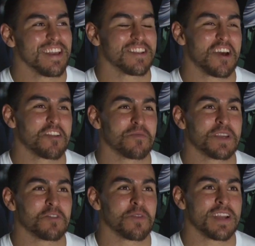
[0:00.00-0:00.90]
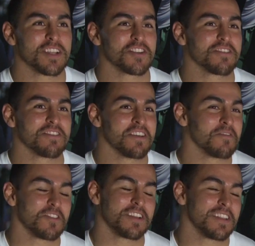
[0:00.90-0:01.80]
he taught him to be a ranch
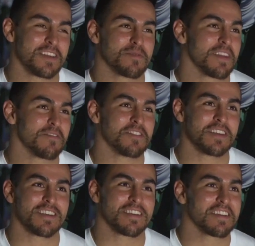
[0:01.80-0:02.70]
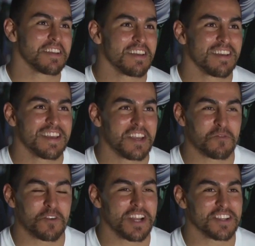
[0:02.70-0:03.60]
lover. He dips everything in
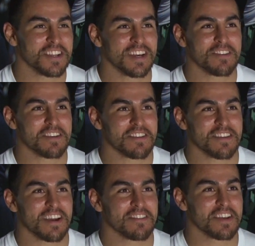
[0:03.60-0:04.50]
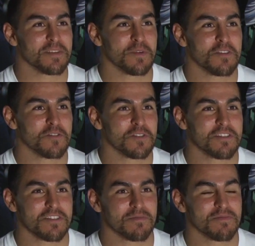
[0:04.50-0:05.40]
ranch now, because Skyler came over with
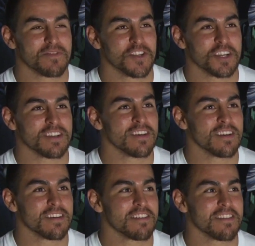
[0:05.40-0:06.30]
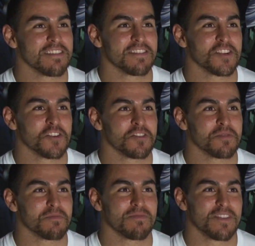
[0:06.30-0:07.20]
some chicken nuggets and showed
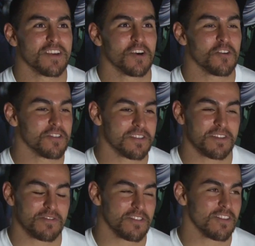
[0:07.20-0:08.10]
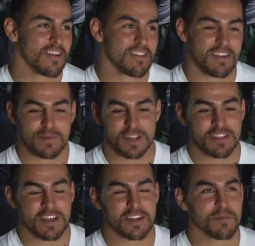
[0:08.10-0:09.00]
him all these different sauces. I mean, he
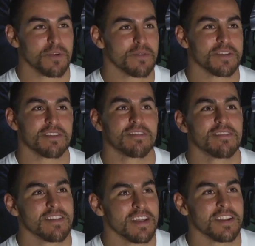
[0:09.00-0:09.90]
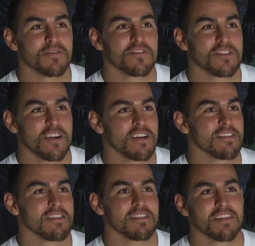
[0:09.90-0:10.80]
lined up probably 10 different
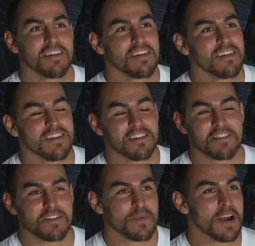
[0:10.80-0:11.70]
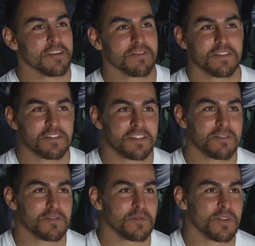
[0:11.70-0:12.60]
sauces, and somehow he fell in love
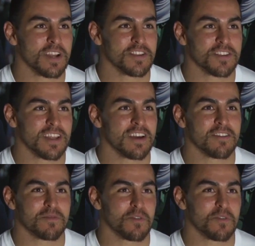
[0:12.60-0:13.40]
with ranch, and now